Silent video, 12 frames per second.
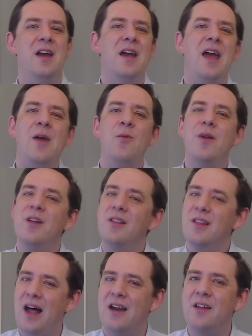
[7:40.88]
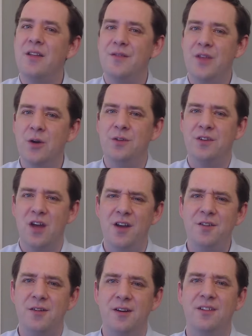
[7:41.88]
And with a lot of those
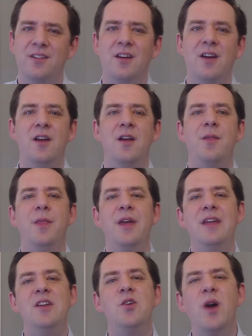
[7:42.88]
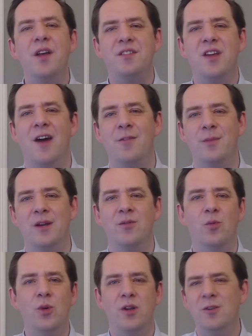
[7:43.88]
countries, the U.S. government
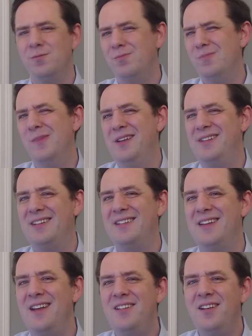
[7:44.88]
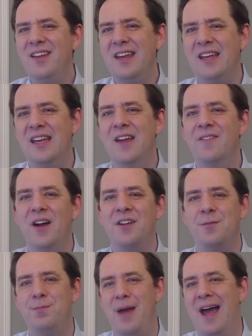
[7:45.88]
will essentially give us
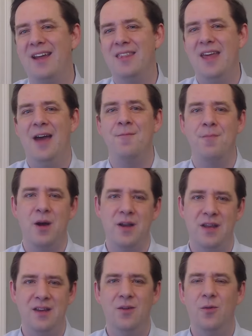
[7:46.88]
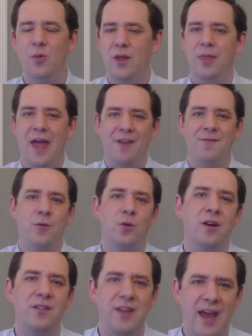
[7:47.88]
back that money with that
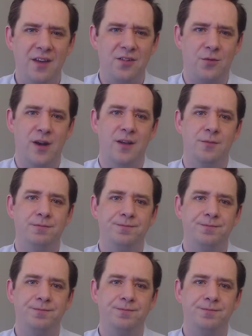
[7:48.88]
foreign tax credit.